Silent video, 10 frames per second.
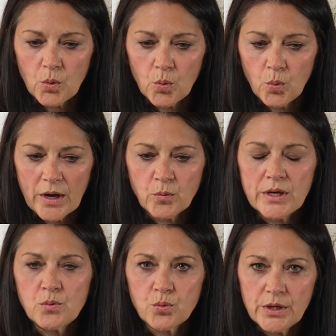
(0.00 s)
when
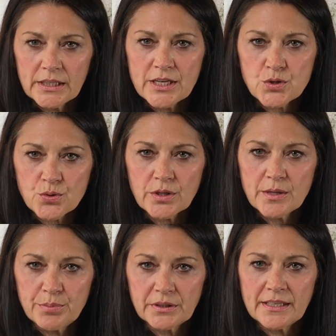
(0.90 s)
we really truly
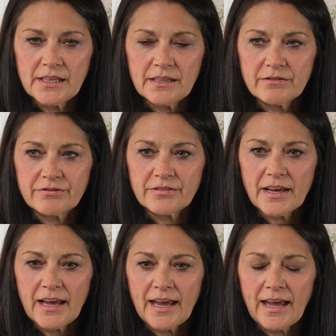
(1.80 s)
believe
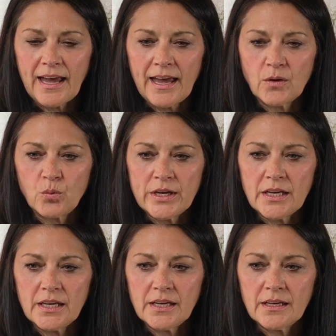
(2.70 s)
and
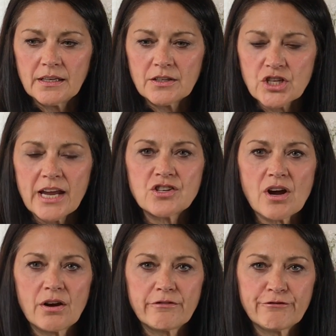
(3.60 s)
we change
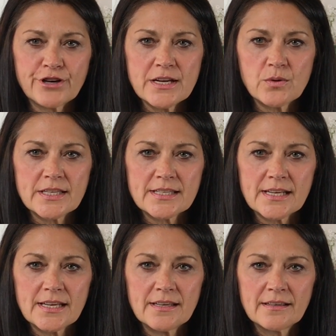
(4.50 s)
our
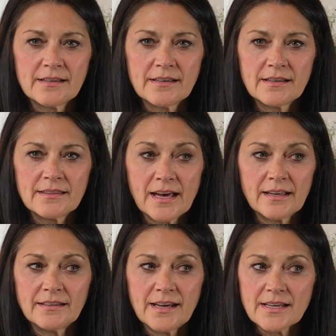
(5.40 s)
frequency,
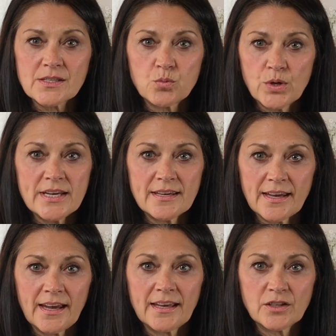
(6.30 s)
that yes, we
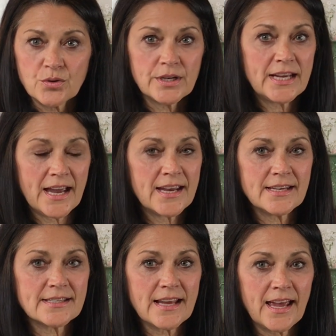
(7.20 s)
can
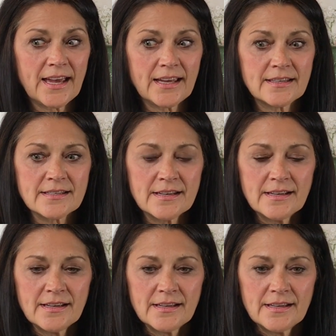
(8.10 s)
create and
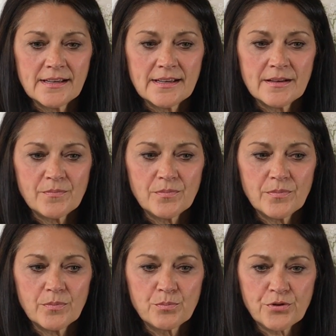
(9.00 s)

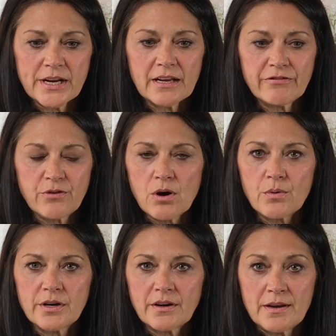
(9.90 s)
bring
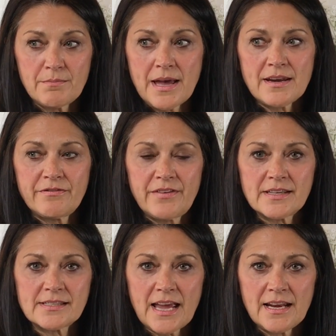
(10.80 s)
forward and
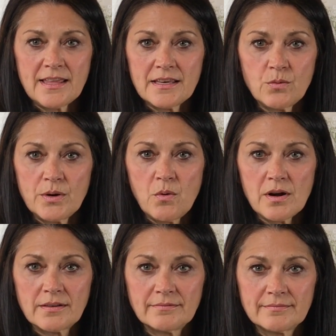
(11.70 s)
manifest anything we
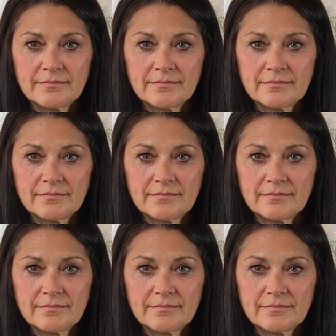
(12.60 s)
want.